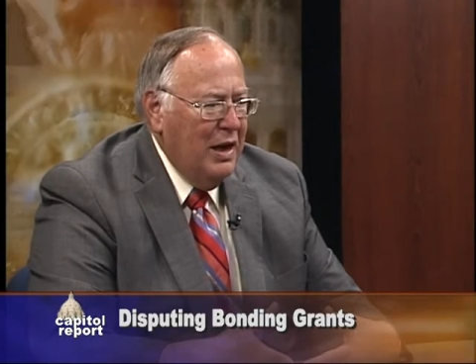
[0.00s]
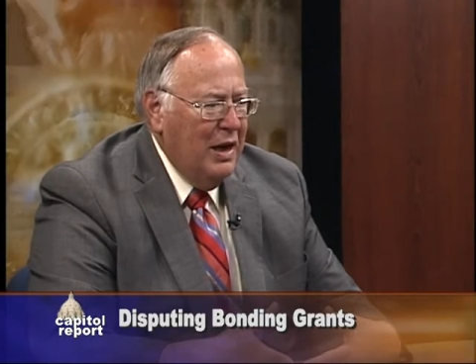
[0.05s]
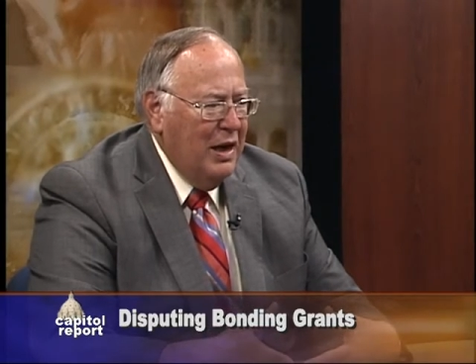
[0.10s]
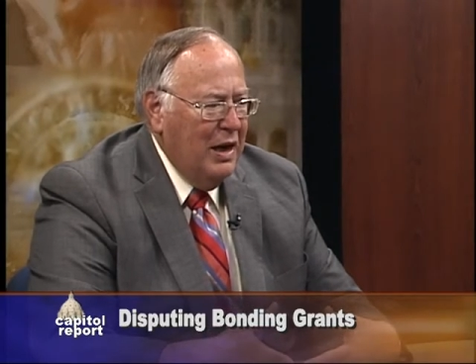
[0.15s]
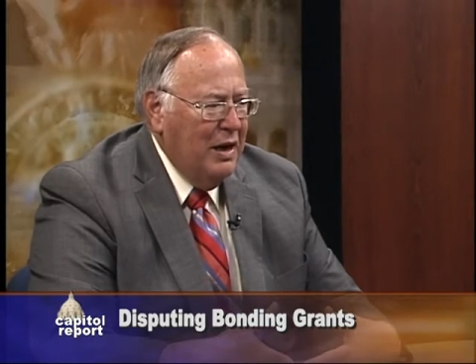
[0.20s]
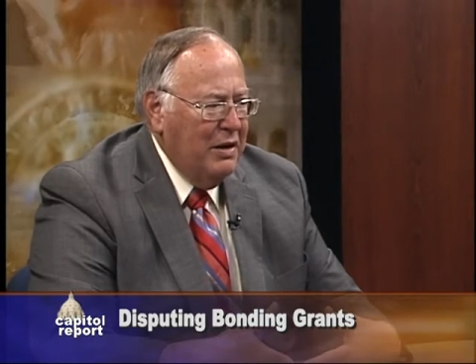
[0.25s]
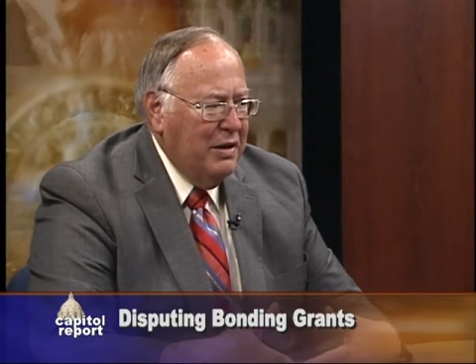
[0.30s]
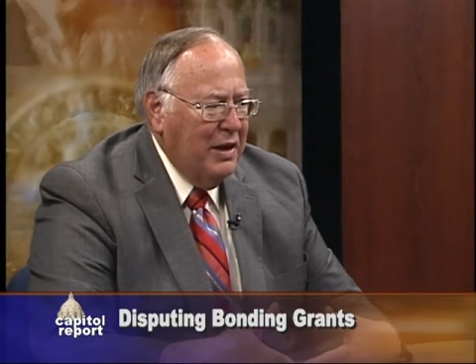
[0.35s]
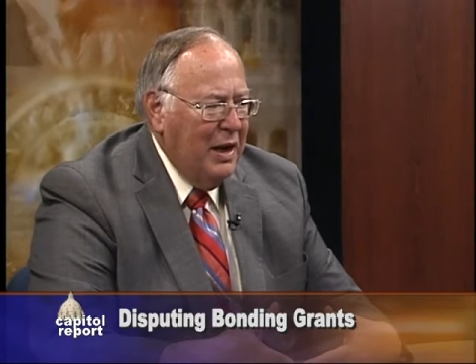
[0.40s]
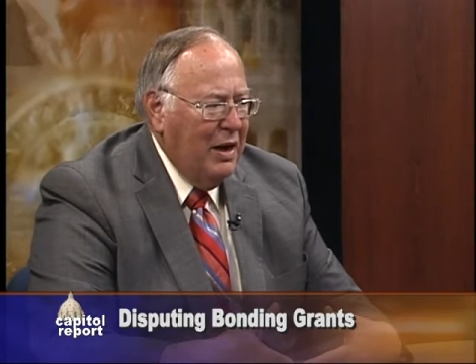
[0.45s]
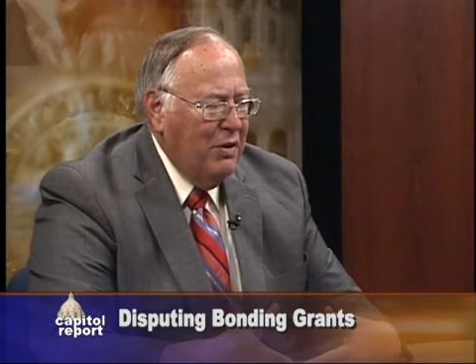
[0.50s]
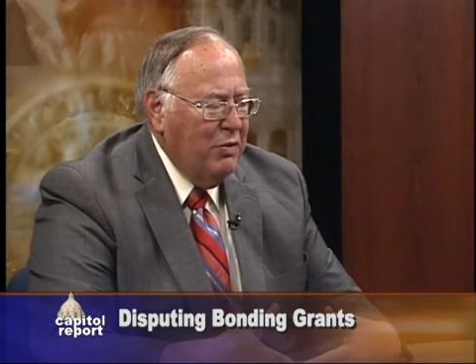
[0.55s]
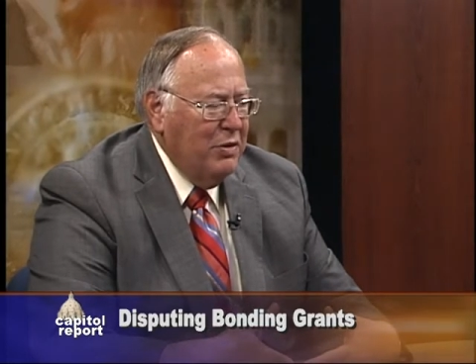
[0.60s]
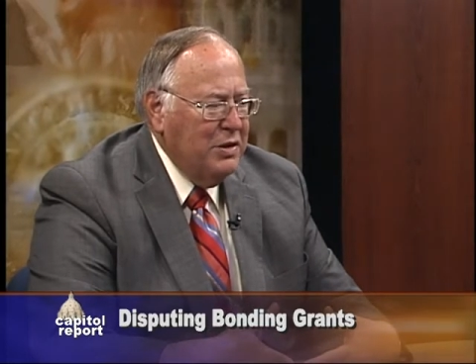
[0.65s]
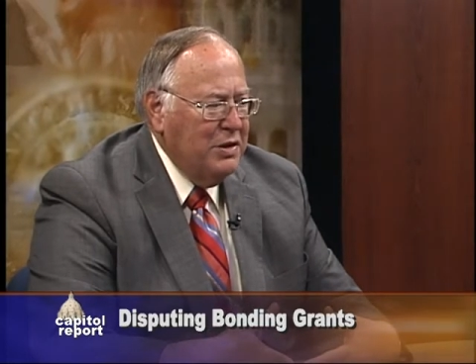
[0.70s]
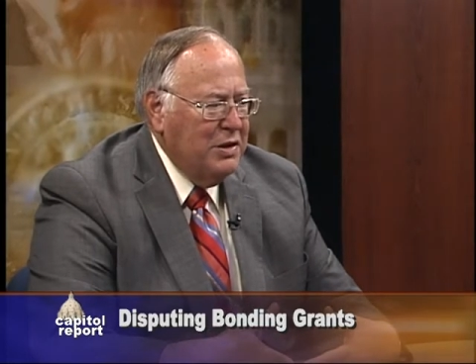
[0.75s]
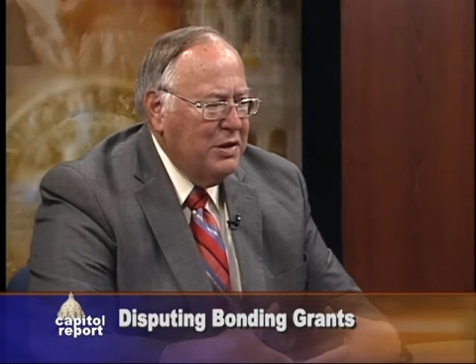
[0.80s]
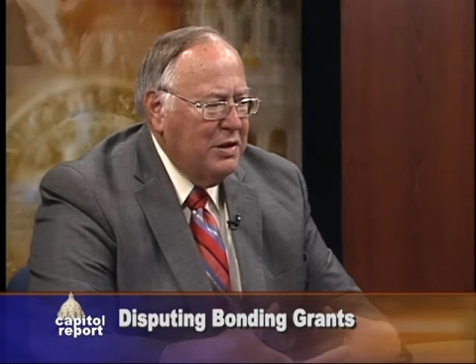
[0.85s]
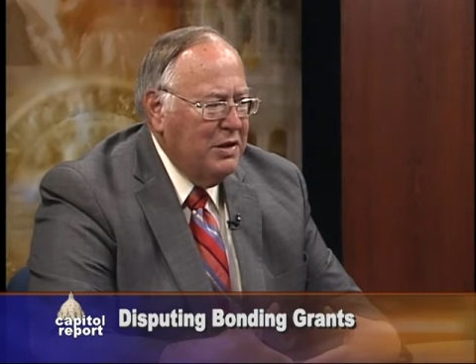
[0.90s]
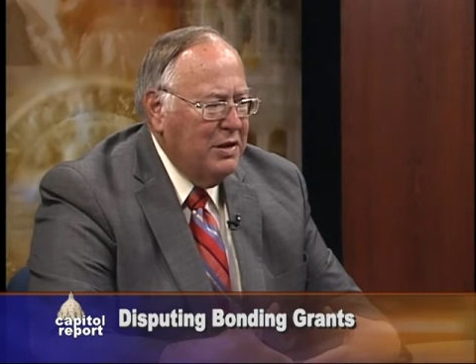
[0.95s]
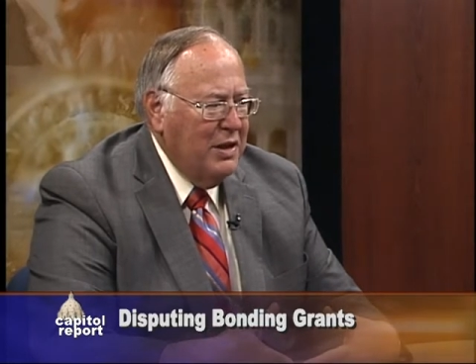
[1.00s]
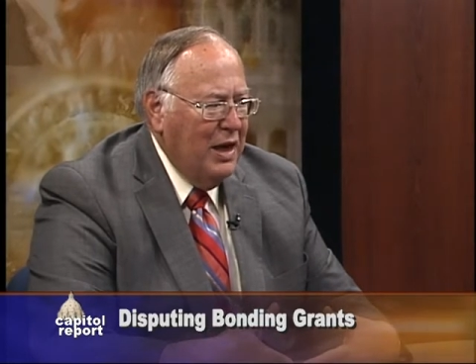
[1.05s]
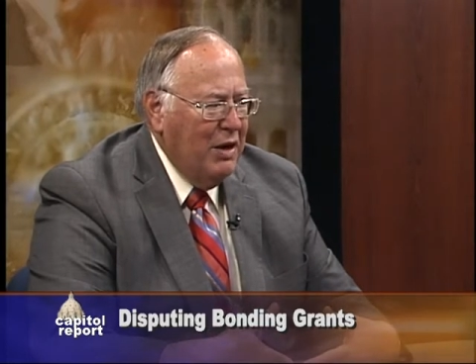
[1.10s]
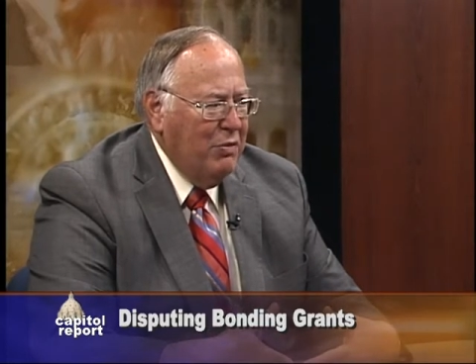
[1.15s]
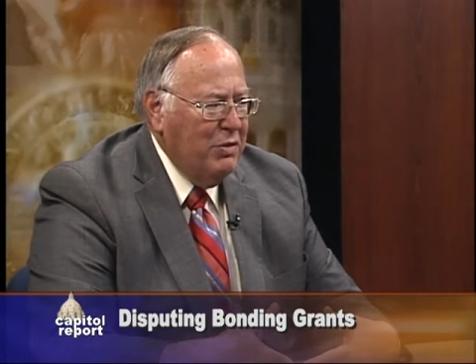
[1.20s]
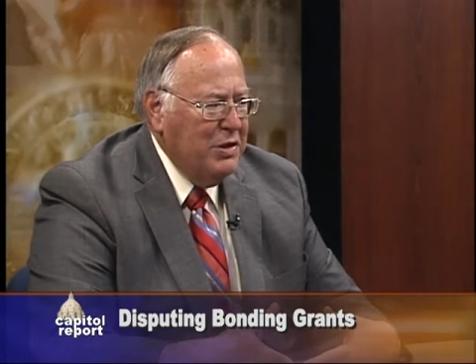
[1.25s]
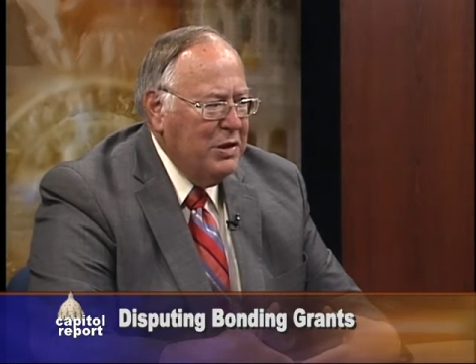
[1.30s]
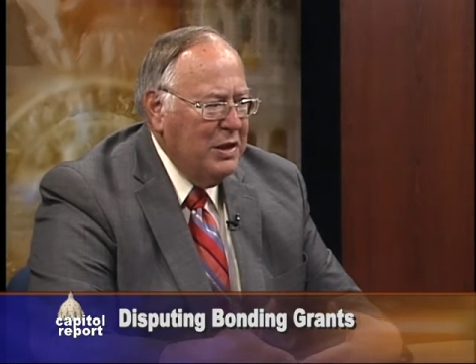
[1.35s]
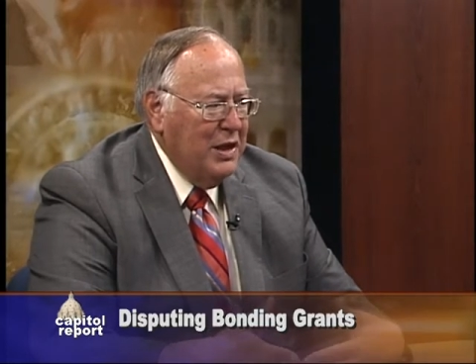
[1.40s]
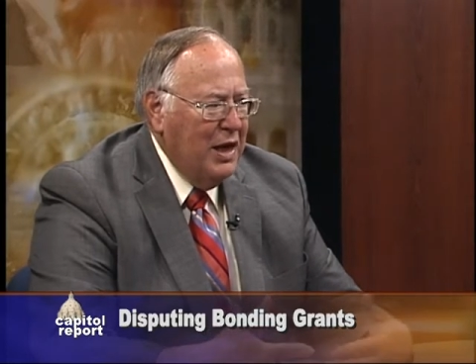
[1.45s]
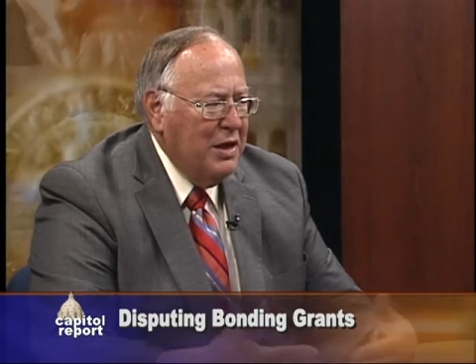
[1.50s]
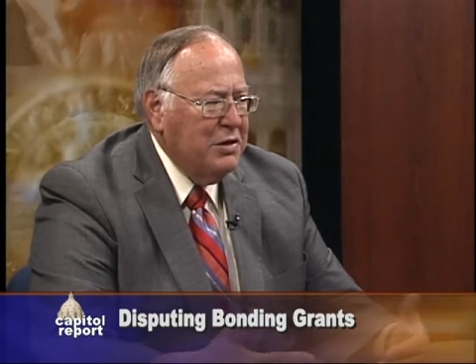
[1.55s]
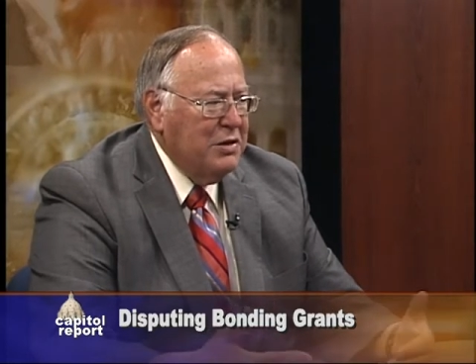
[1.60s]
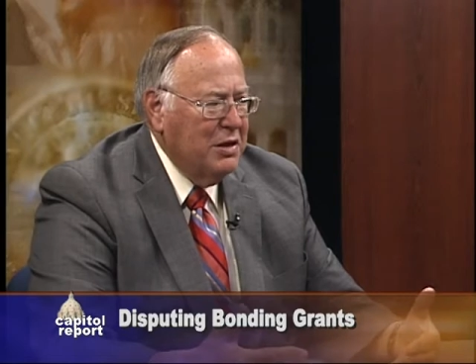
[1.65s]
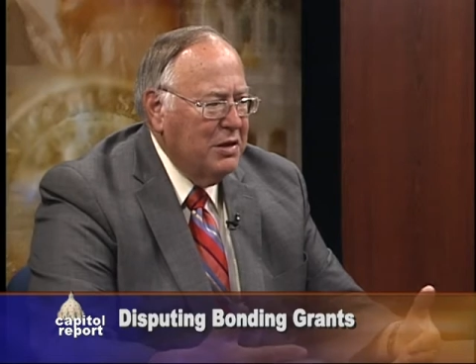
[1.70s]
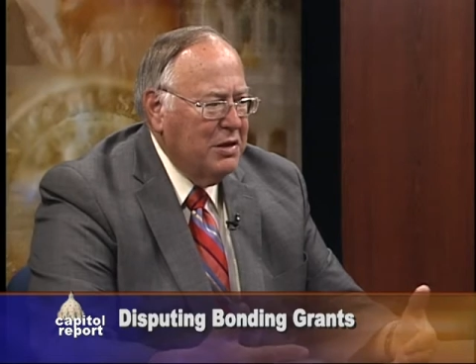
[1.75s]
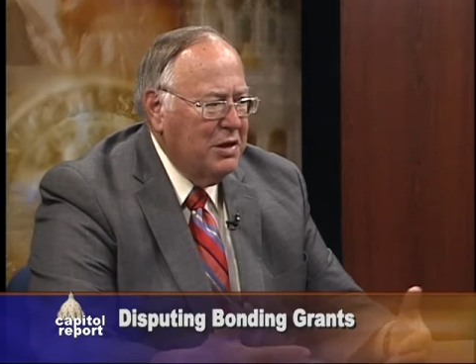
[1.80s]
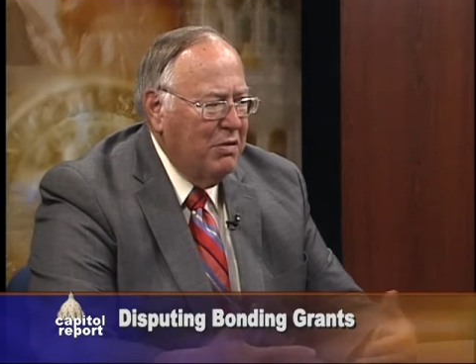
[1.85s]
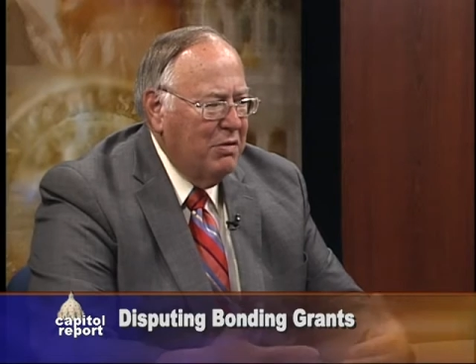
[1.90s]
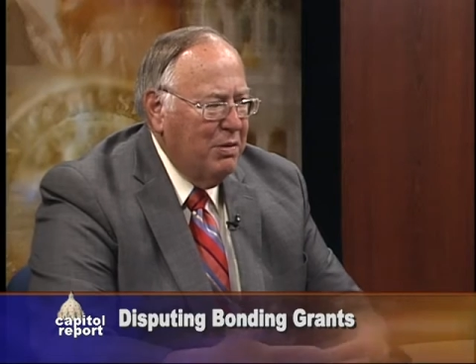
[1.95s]
and that was that was the
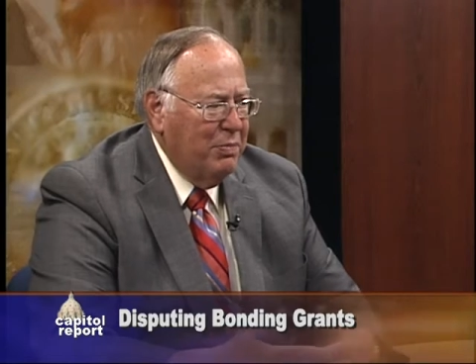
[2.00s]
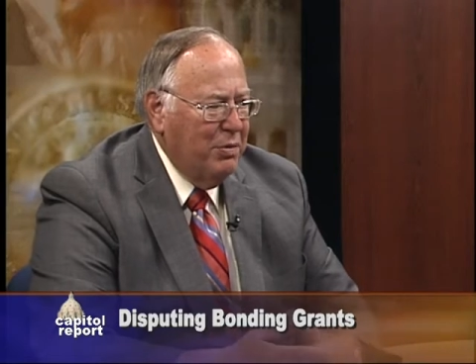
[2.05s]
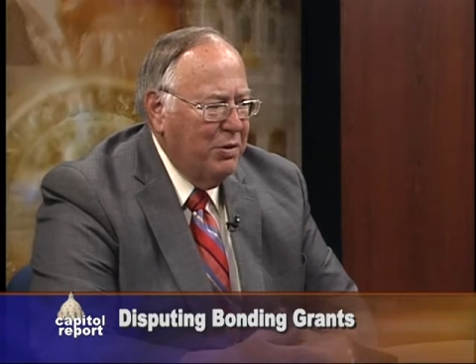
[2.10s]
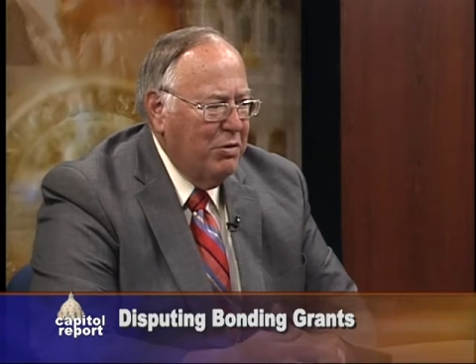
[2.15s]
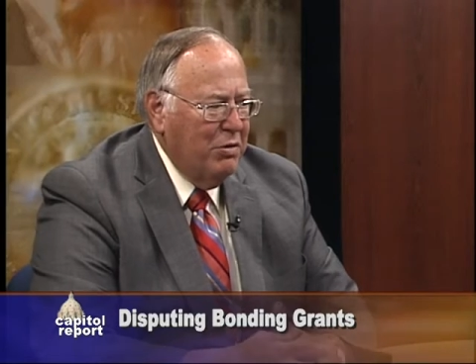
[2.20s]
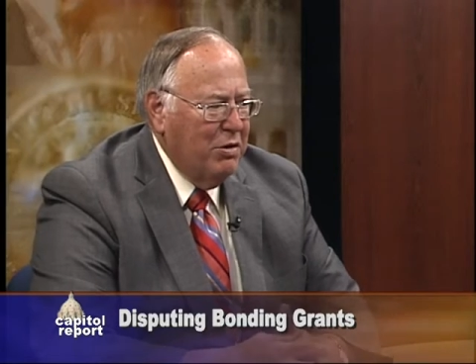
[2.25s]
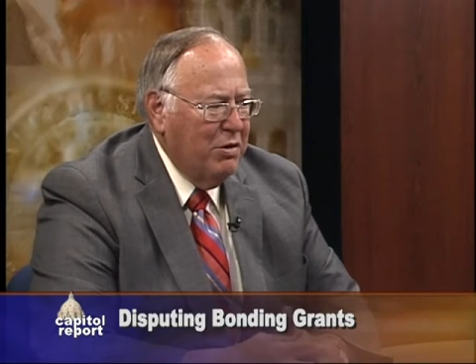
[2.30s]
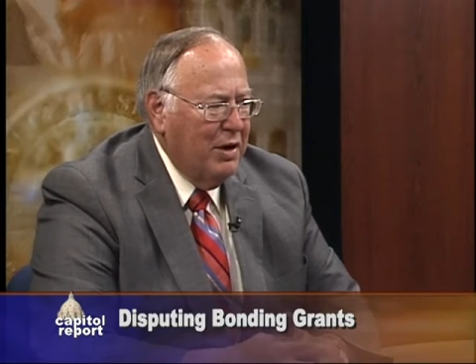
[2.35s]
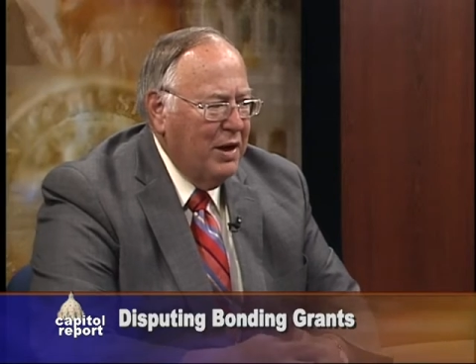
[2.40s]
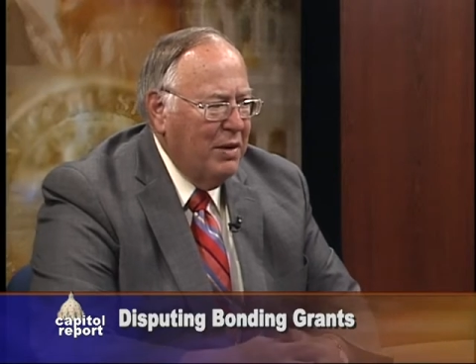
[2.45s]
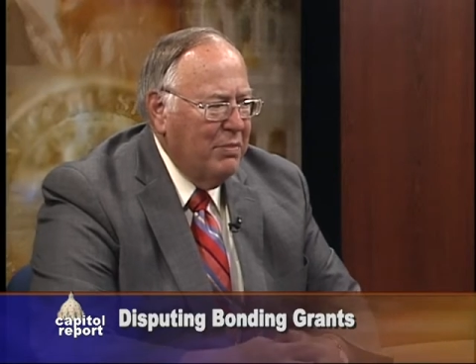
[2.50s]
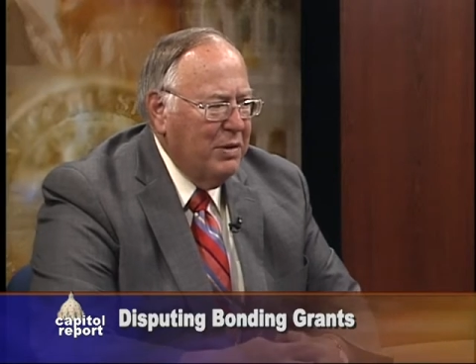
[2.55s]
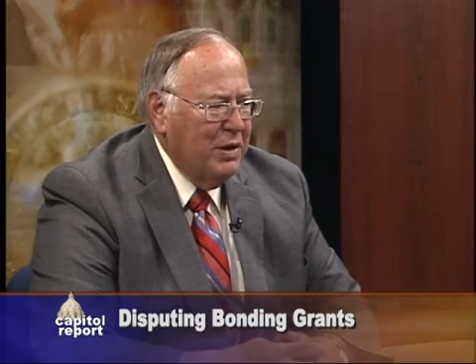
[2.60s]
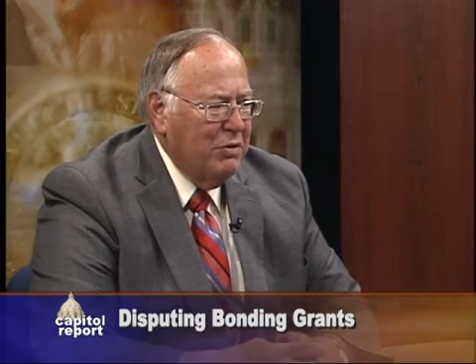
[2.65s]
essence of the program.